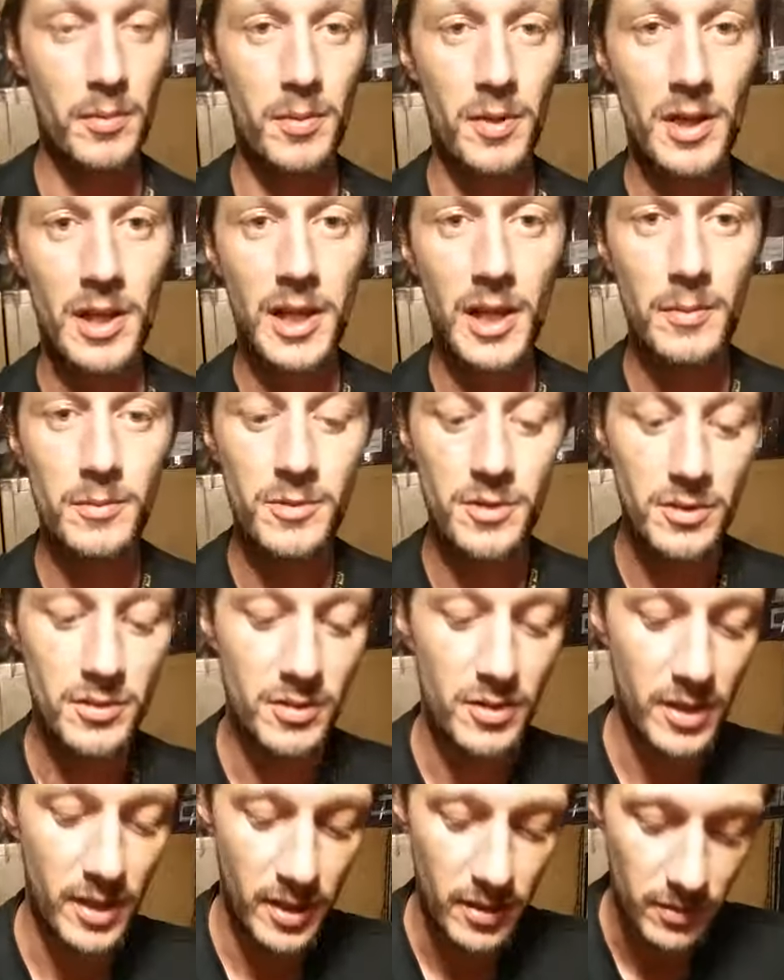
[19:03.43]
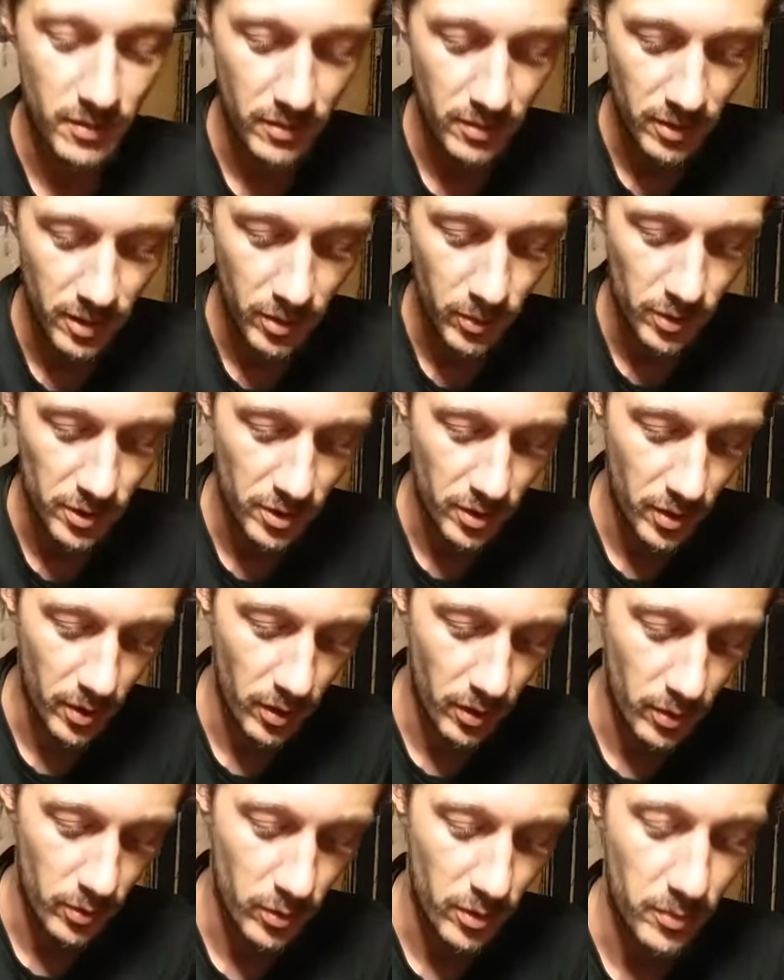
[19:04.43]
Bit clumsy tonight, you know what's
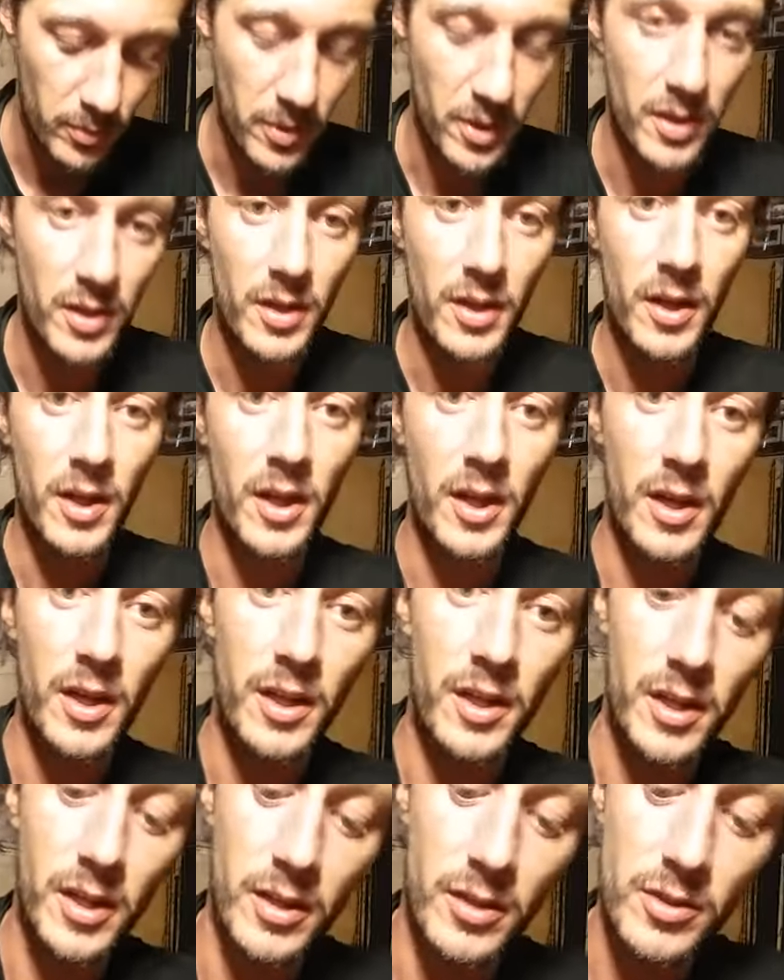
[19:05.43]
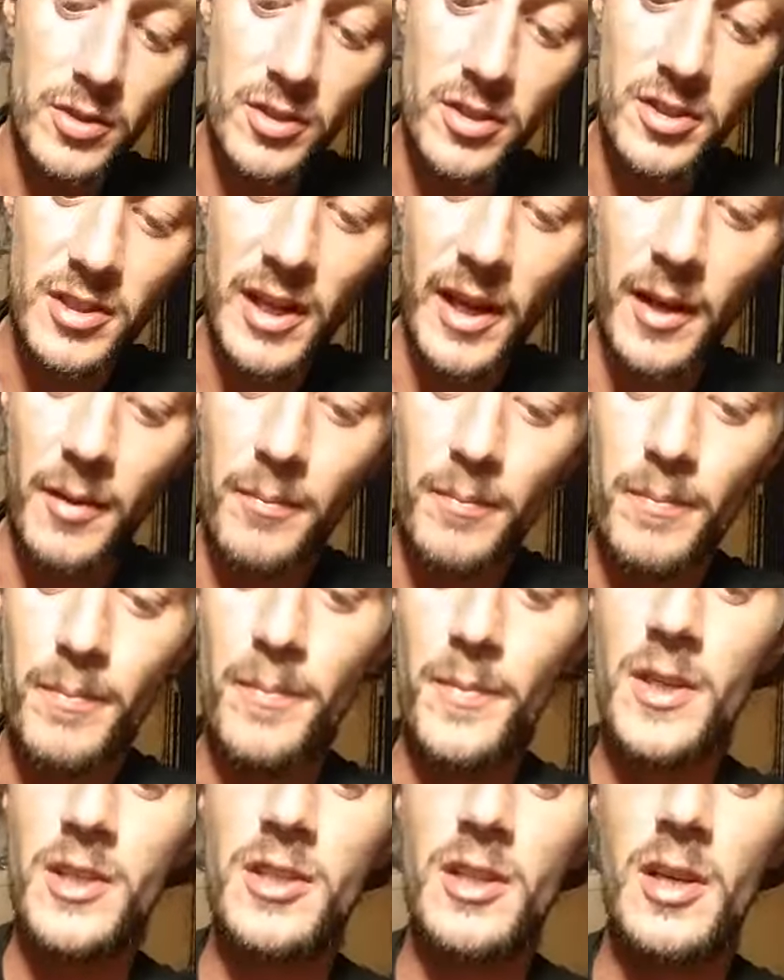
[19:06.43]
going on with me. And then you just like
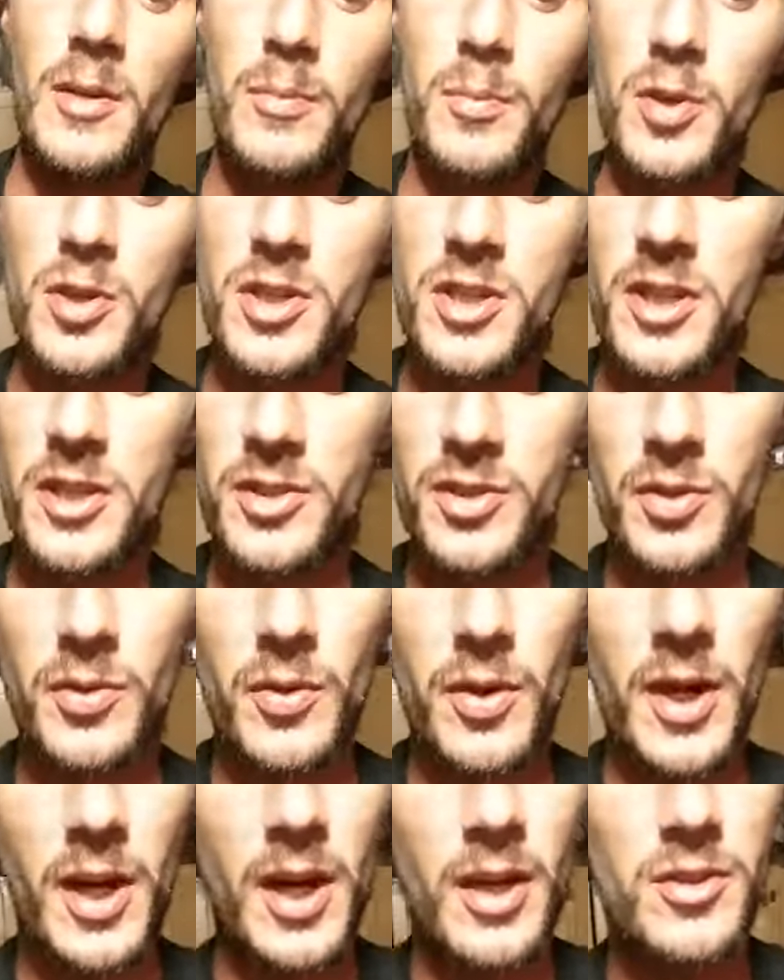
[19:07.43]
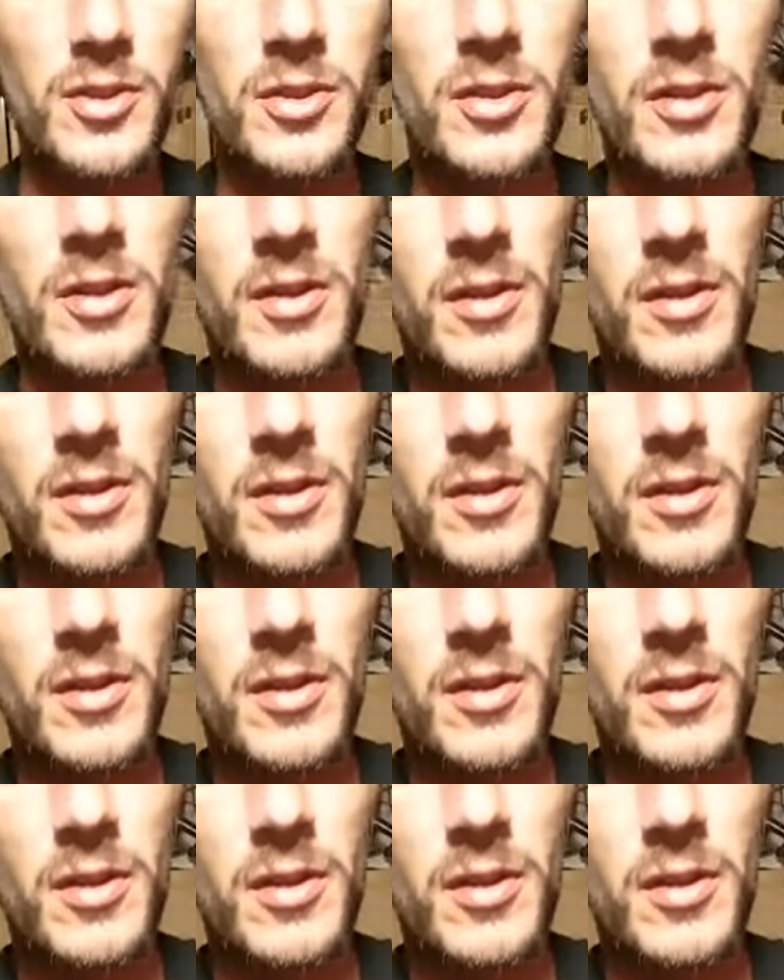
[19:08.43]
basically push that screw out.